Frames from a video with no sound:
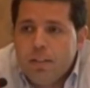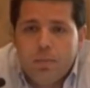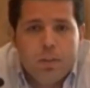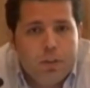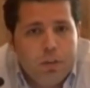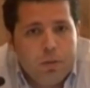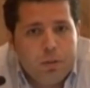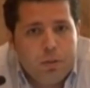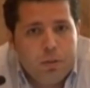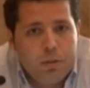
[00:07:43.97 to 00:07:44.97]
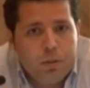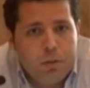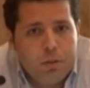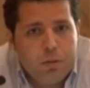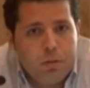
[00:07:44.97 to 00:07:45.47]
similar
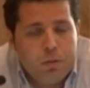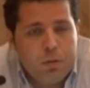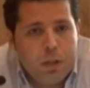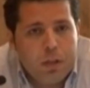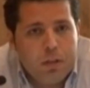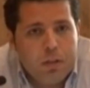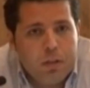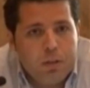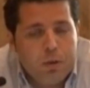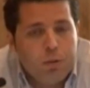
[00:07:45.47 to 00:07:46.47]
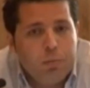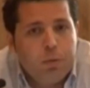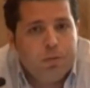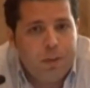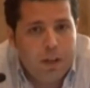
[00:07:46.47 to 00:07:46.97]
to social
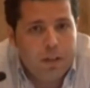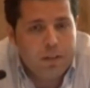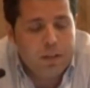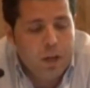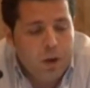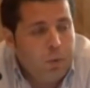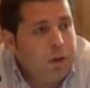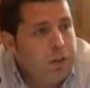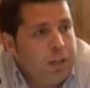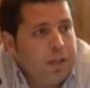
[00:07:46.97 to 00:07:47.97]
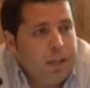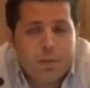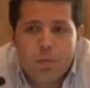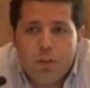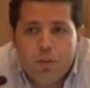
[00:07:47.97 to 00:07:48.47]
profiles, where you can
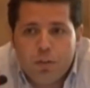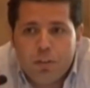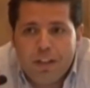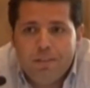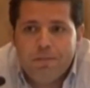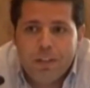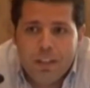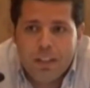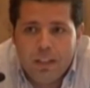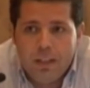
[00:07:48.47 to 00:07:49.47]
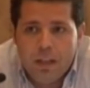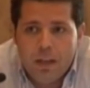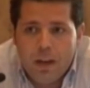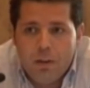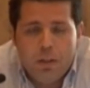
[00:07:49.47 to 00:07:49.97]
express yourself freely.
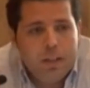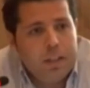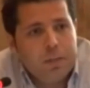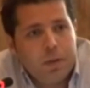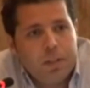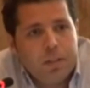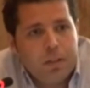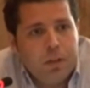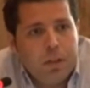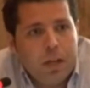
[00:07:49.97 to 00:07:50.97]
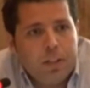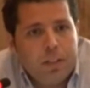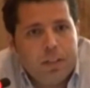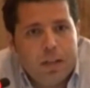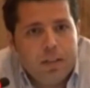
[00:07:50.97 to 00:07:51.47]
You can
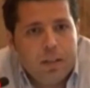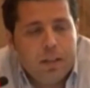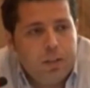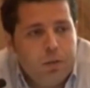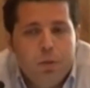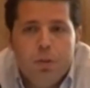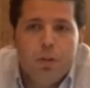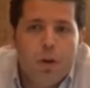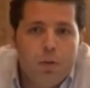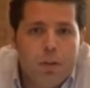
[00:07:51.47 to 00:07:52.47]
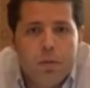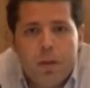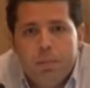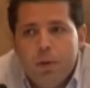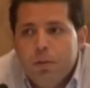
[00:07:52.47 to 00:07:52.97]
actually tell us who you know. You can
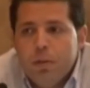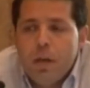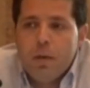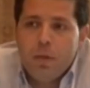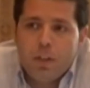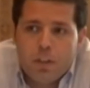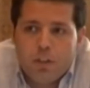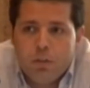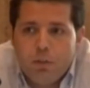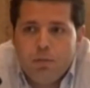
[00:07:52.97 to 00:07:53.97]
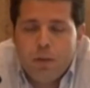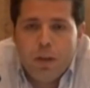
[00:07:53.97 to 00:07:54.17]
upload pictures of